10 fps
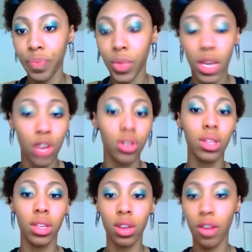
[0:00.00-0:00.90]
And as you can
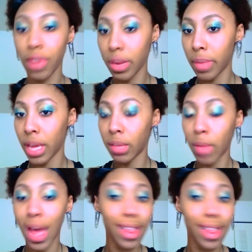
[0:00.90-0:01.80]
see, it already makes
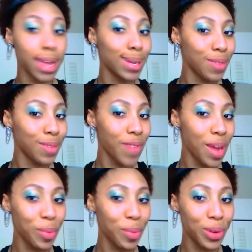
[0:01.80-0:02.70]
my eyelashes look
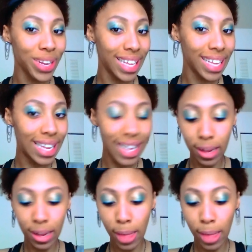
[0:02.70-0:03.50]
very pretty.